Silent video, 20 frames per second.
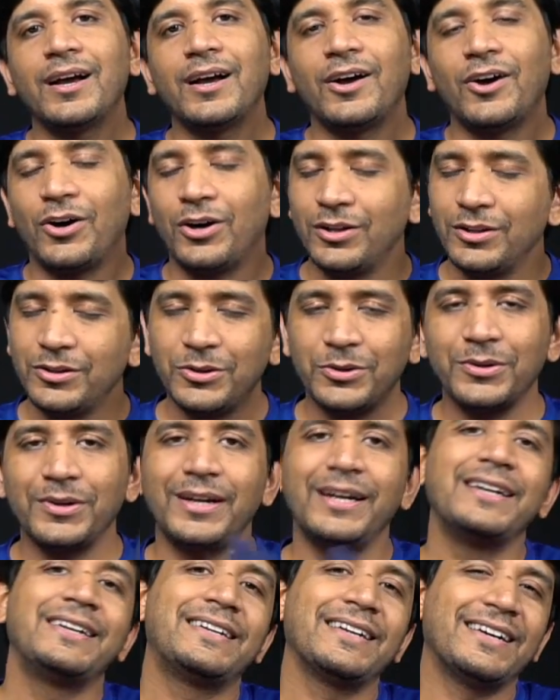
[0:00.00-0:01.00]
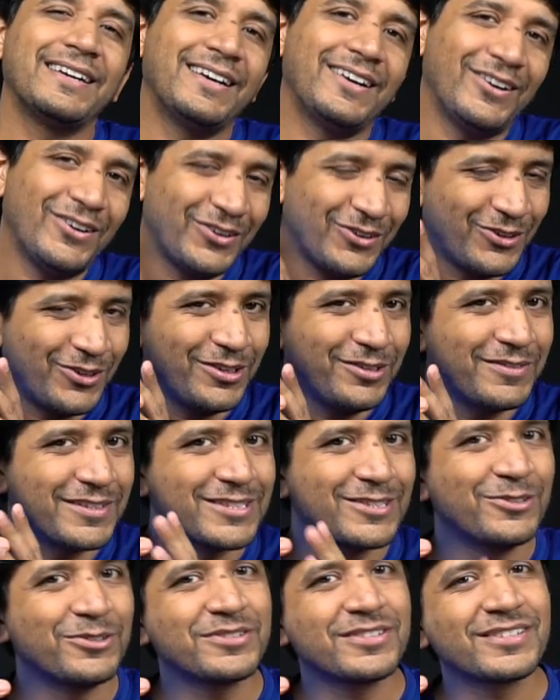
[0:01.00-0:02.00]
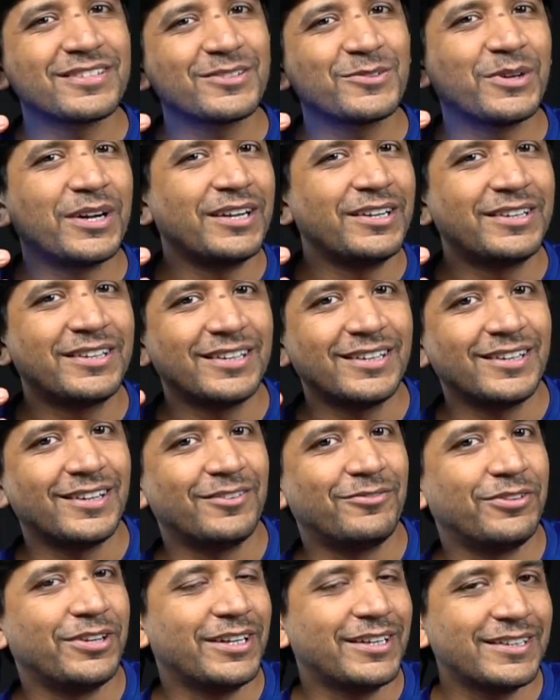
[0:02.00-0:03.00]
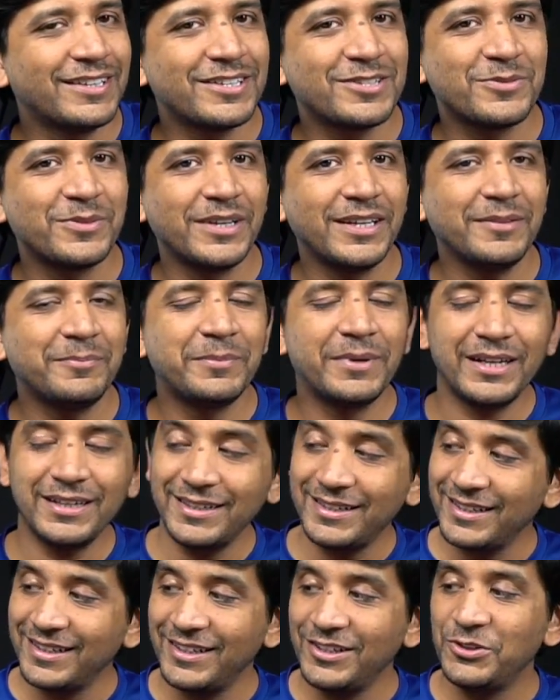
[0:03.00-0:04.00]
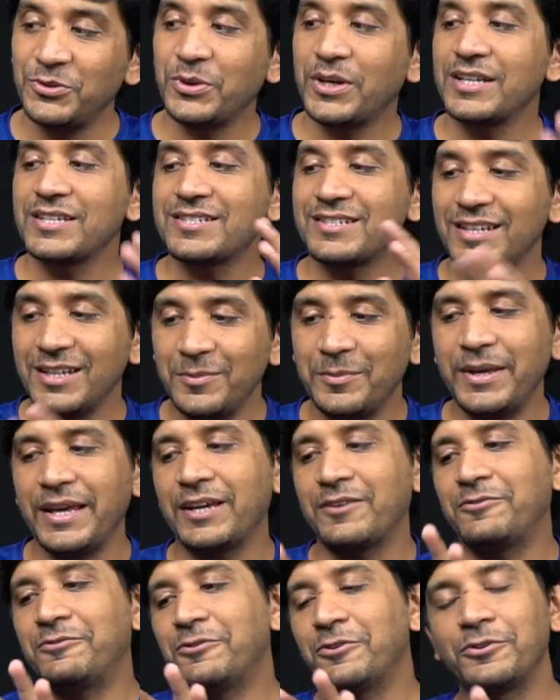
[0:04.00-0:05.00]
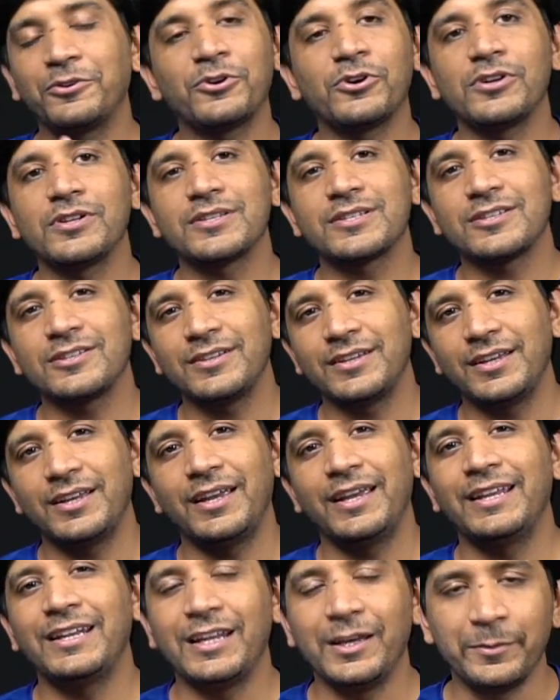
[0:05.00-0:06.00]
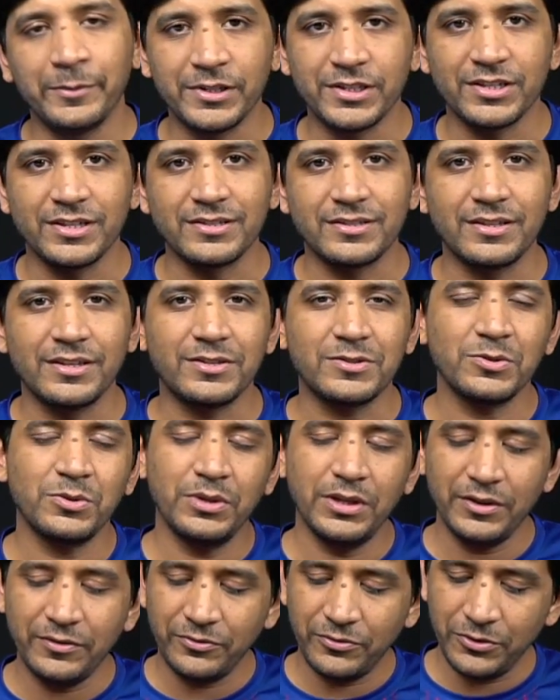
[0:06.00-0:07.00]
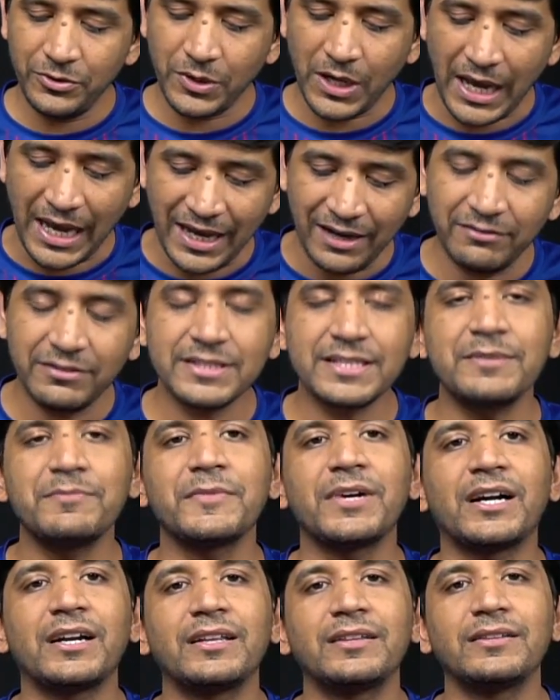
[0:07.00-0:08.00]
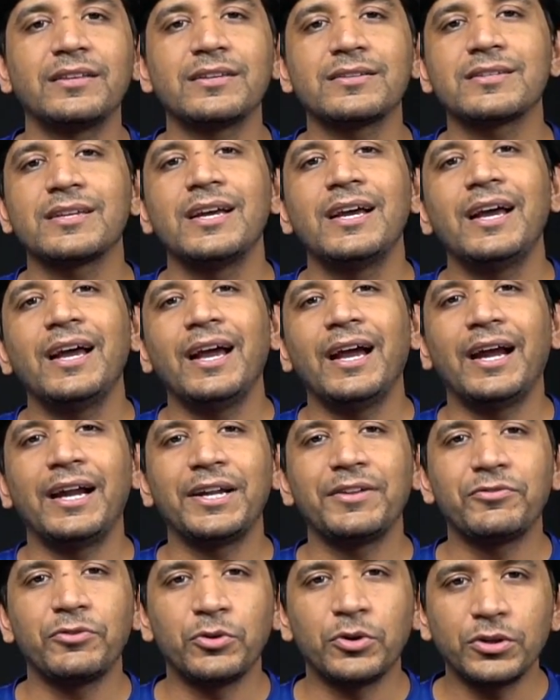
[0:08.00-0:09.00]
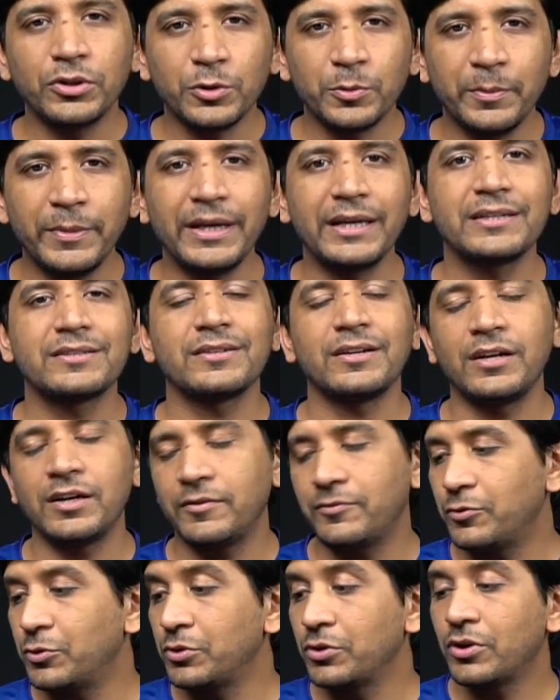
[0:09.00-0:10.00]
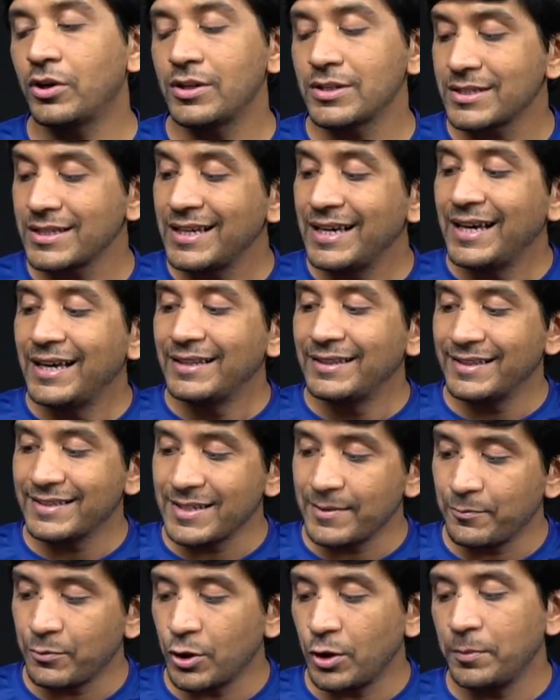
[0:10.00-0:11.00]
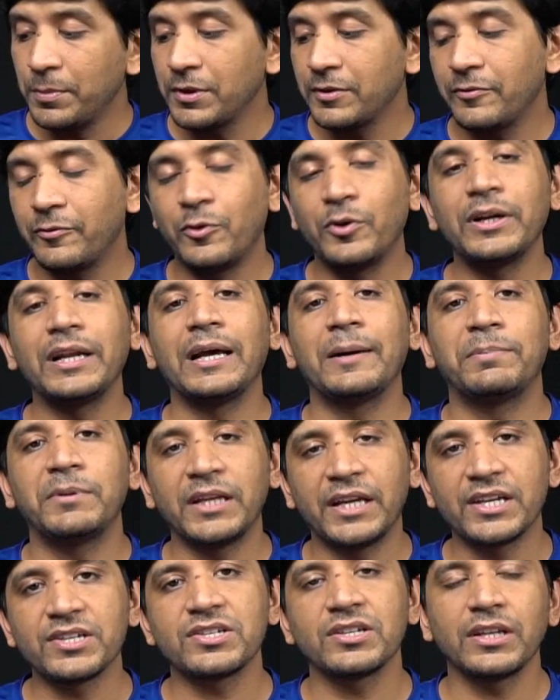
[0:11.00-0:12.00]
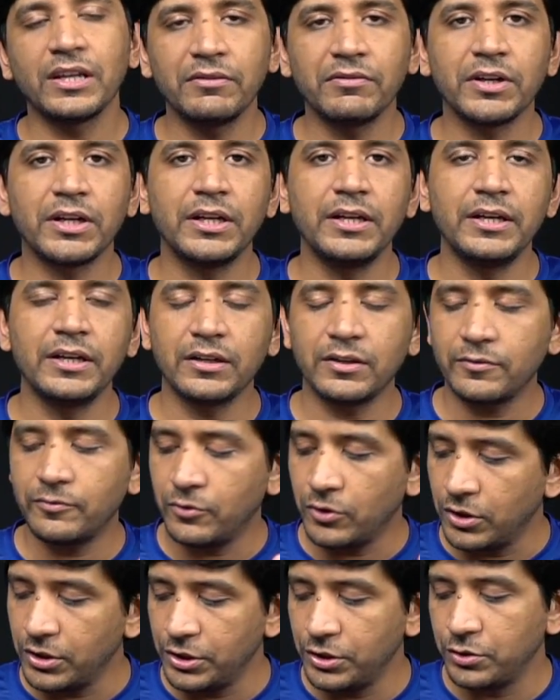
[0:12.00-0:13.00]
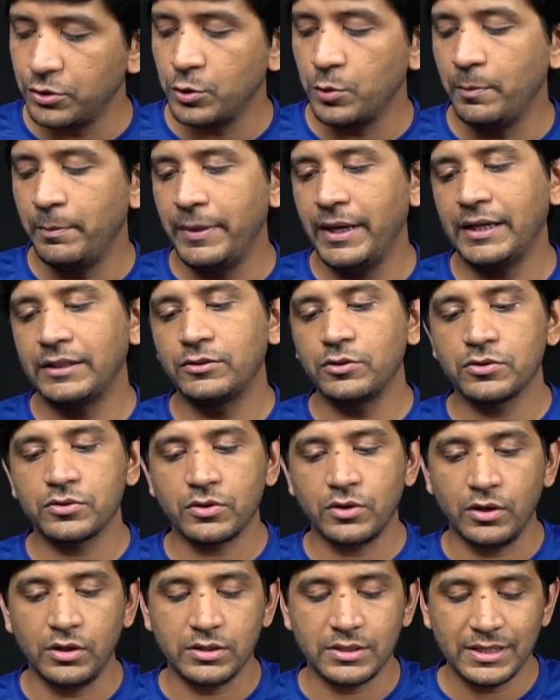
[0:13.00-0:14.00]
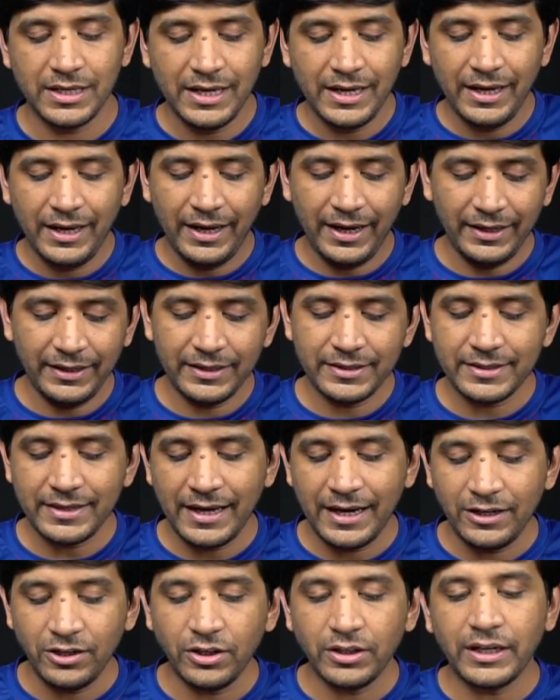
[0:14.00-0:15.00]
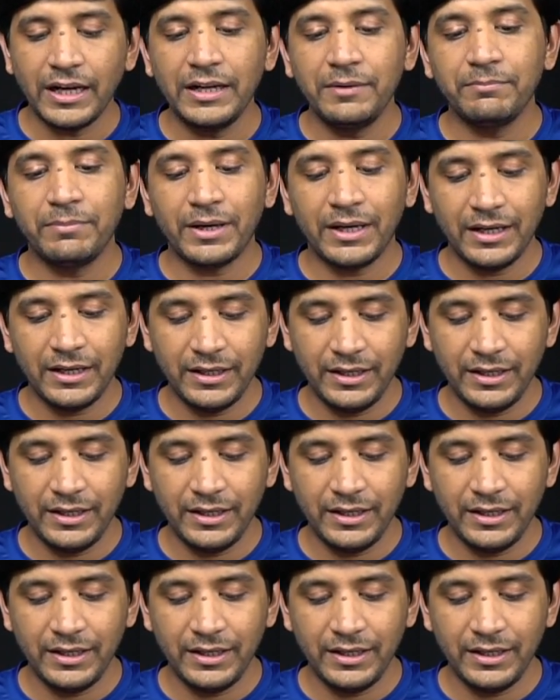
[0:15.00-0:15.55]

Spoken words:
Although it always looks quite weird this way, but you can still make phone calls in emergency. So if you have a SIM card in this, and if you want to make phone calls, there's a proper phone application given here for you to make those calls. And it's Android 9 Pie.